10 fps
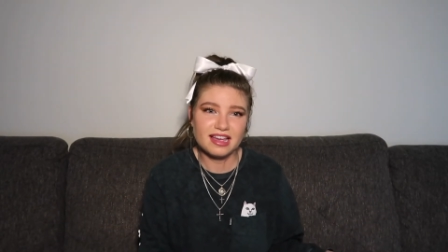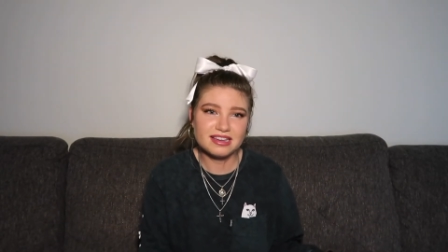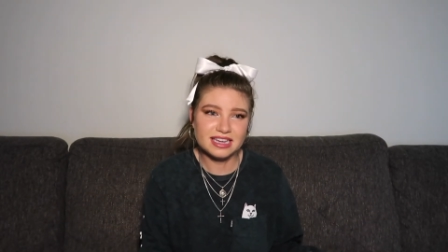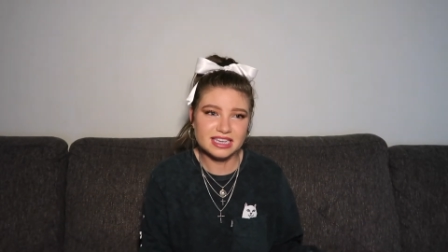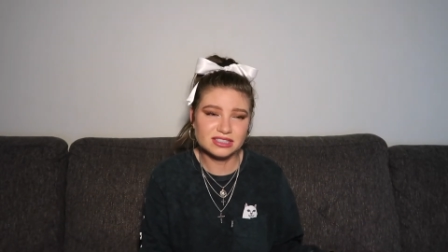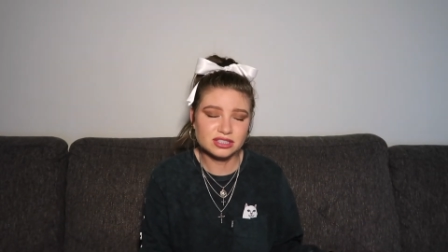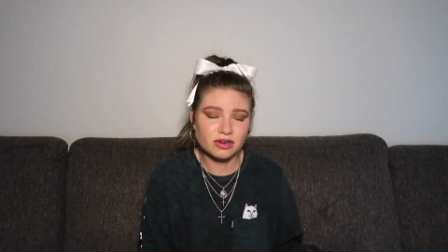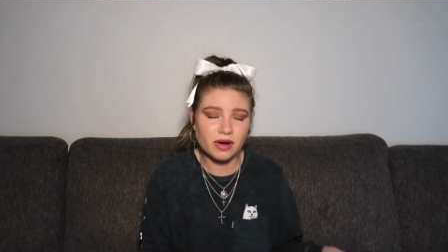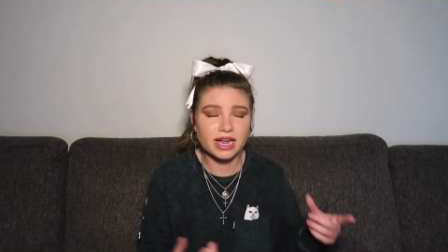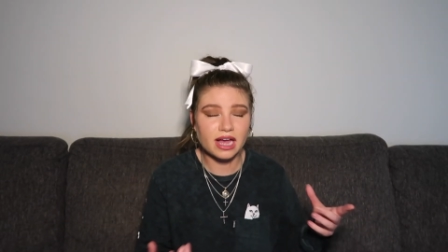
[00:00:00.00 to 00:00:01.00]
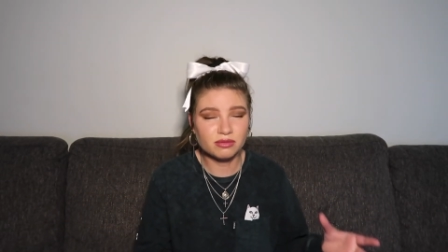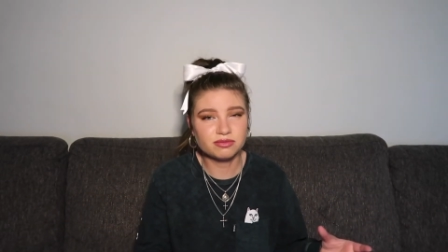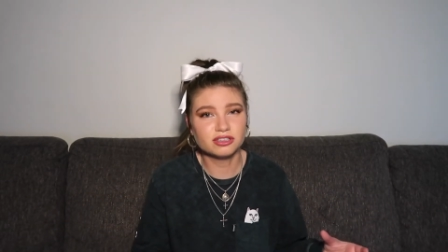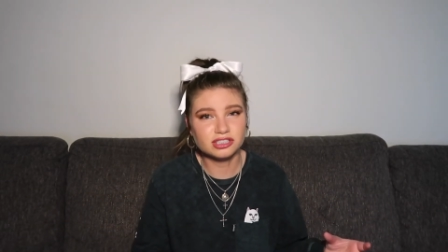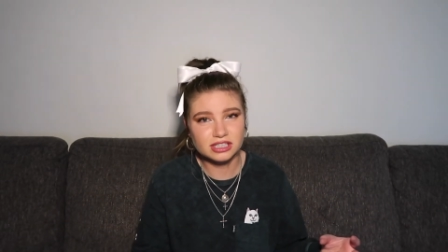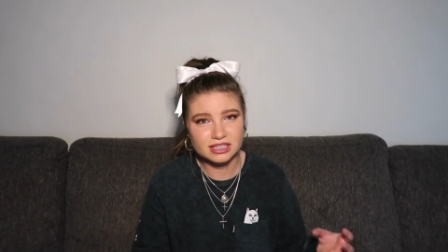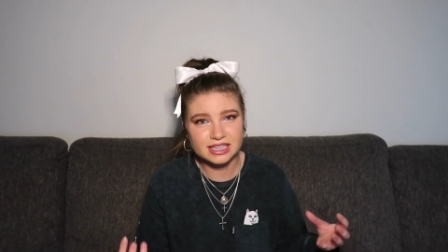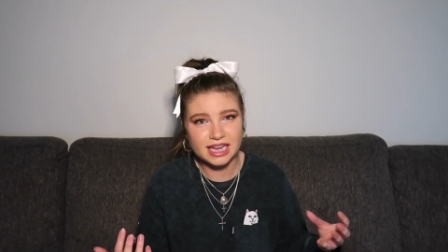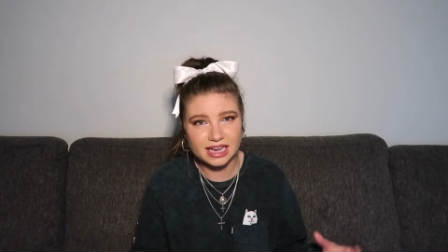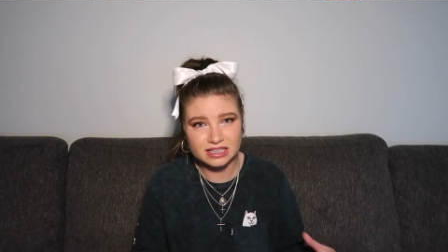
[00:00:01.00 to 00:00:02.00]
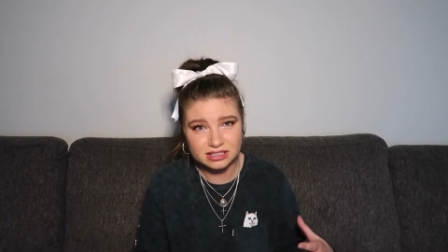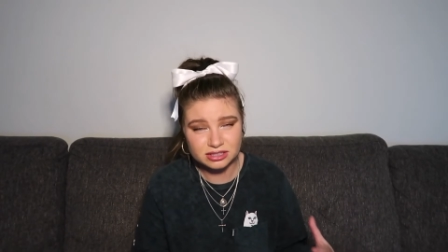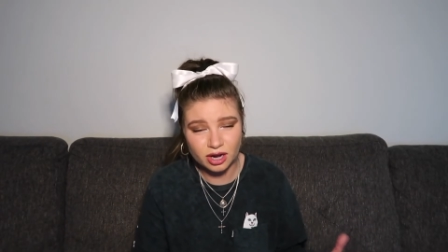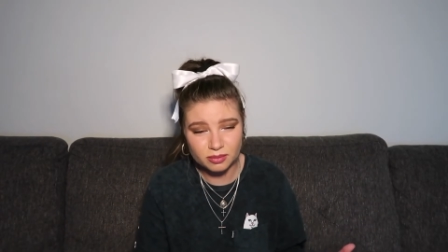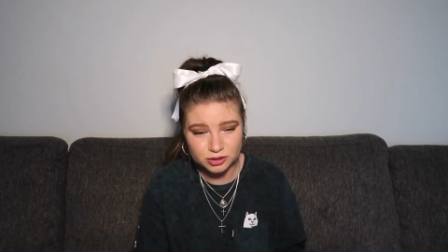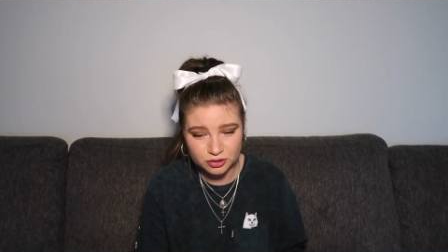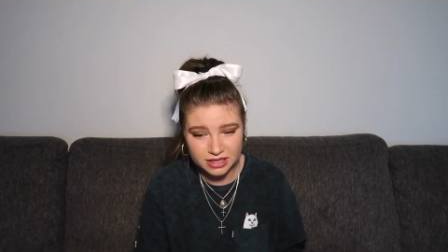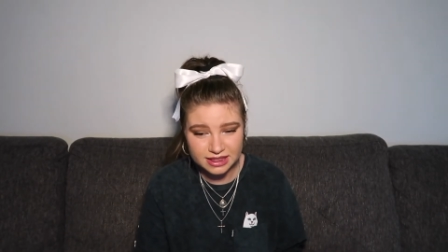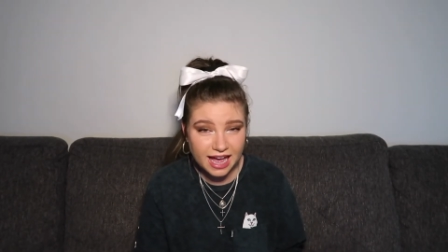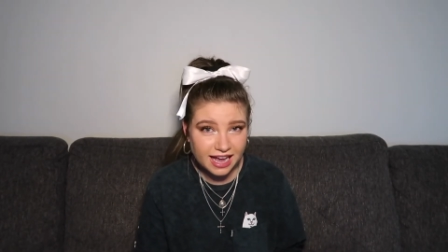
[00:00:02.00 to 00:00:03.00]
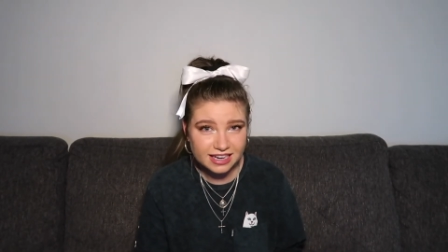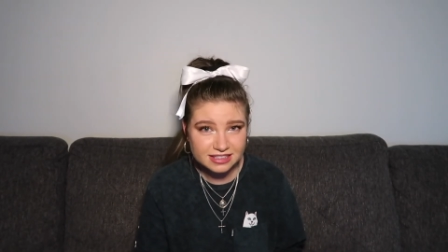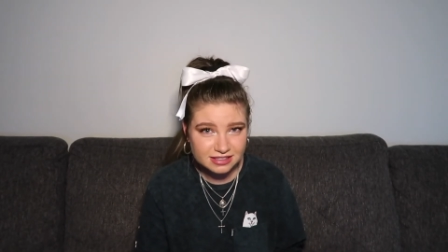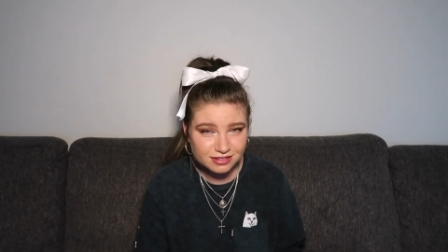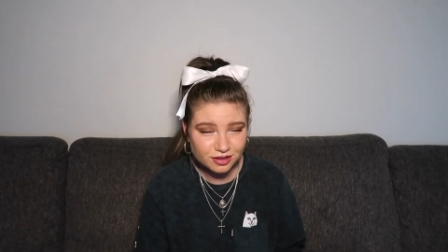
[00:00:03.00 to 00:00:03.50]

And so I unfortunately had to stop doing that.